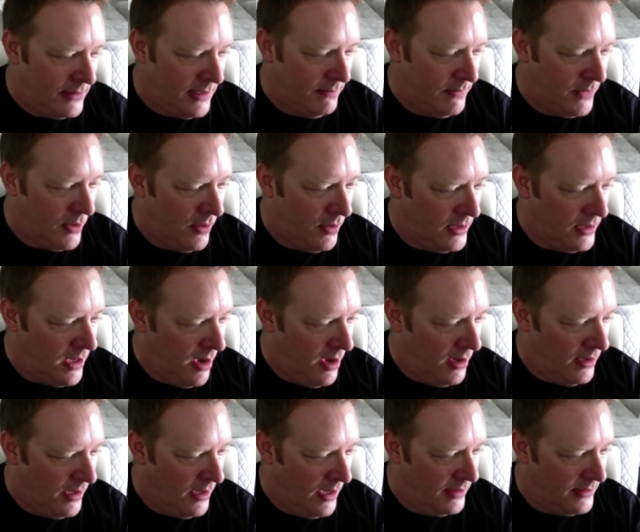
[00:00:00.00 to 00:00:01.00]

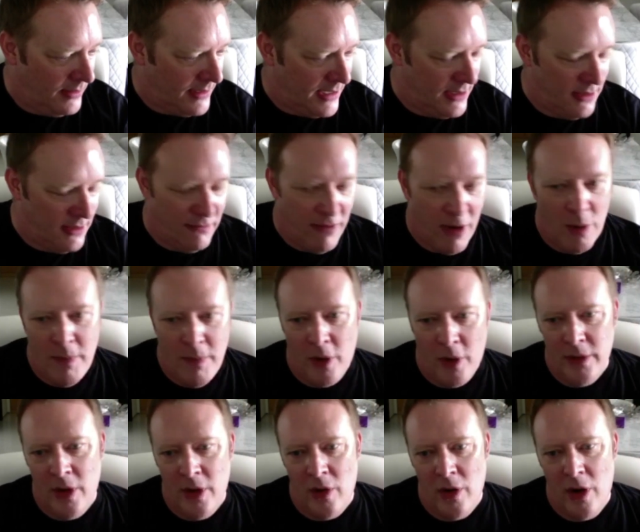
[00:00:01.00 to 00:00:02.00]

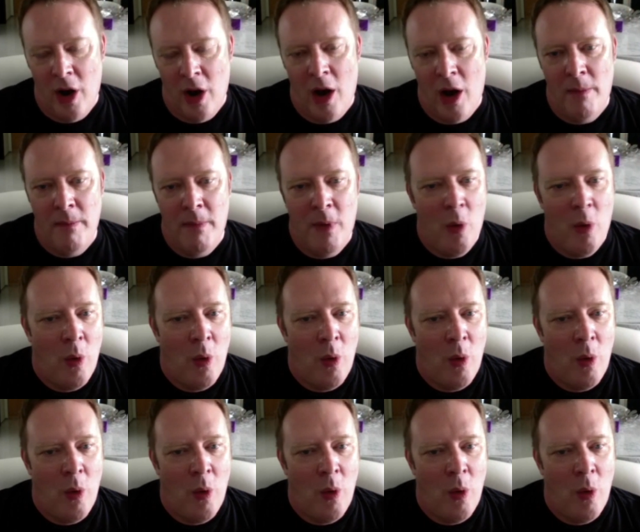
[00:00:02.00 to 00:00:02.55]
tim.young@datarobot.com,